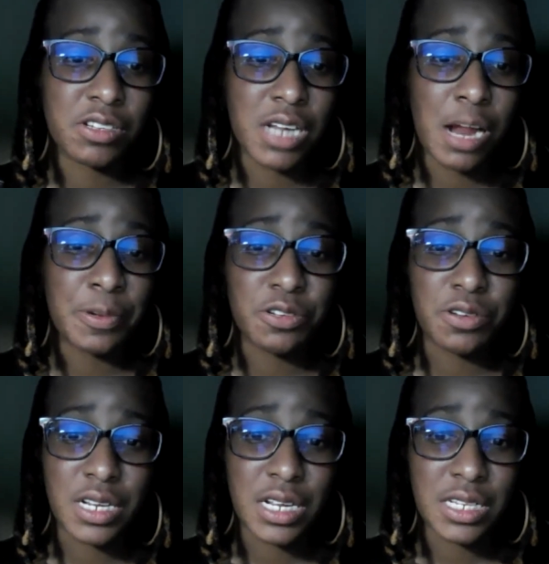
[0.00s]
there's an
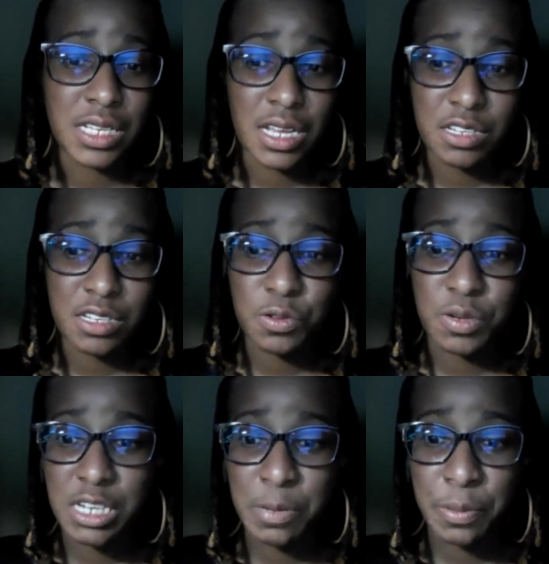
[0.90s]
opportunity to get
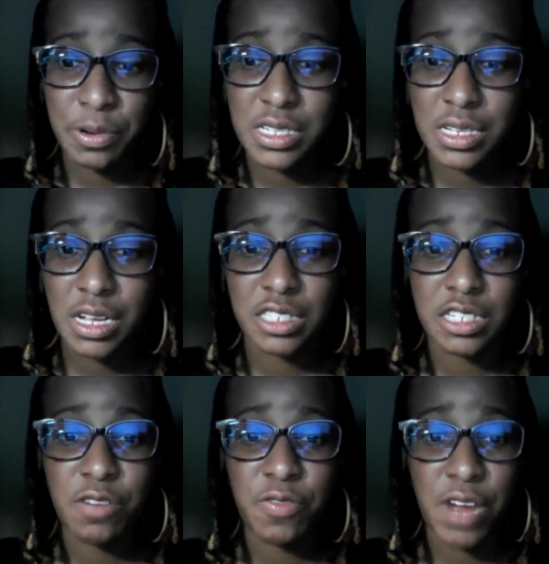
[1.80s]
into a deeper
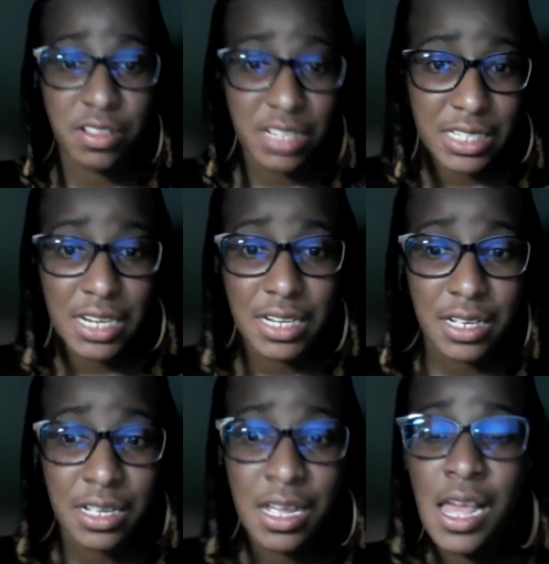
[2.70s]
discussion around the
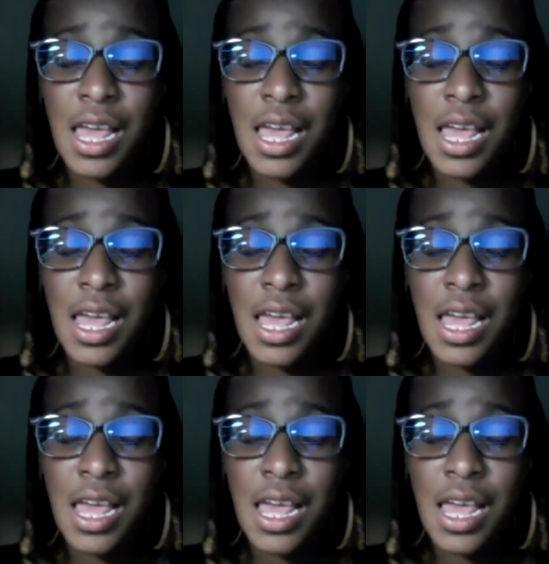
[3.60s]
data